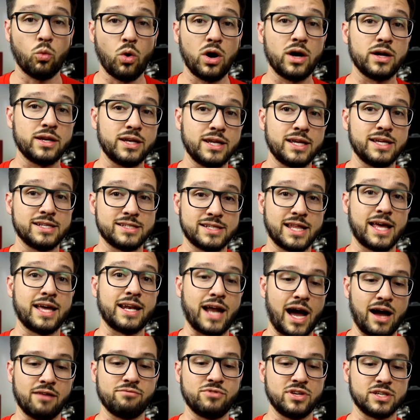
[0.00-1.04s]
One is that
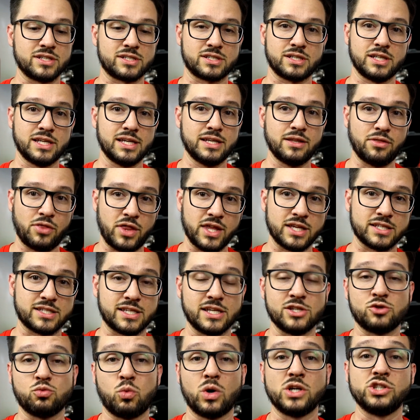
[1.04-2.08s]
obviously this
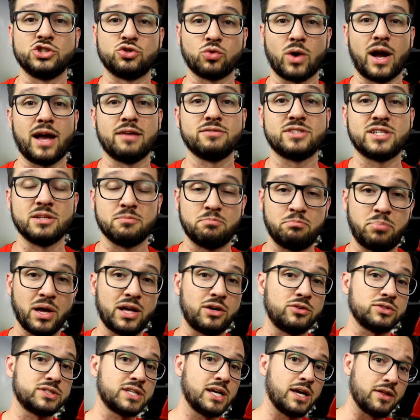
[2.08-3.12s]
is what drives the
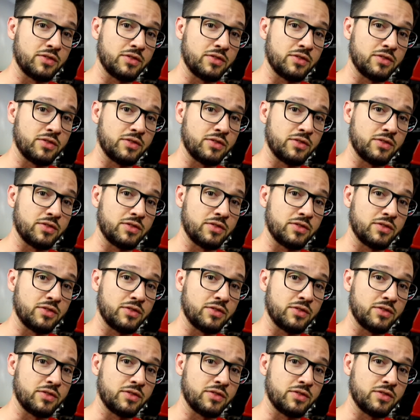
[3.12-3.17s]
belt